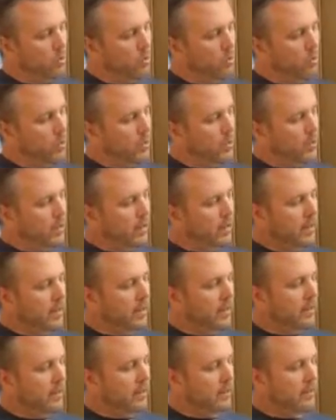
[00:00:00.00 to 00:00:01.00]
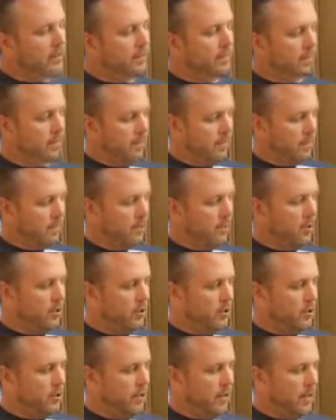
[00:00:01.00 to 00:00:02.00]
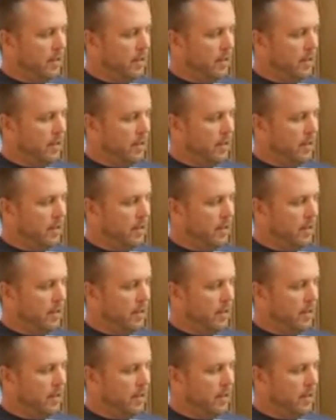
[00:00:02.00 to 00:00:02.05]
When you get to the end, you should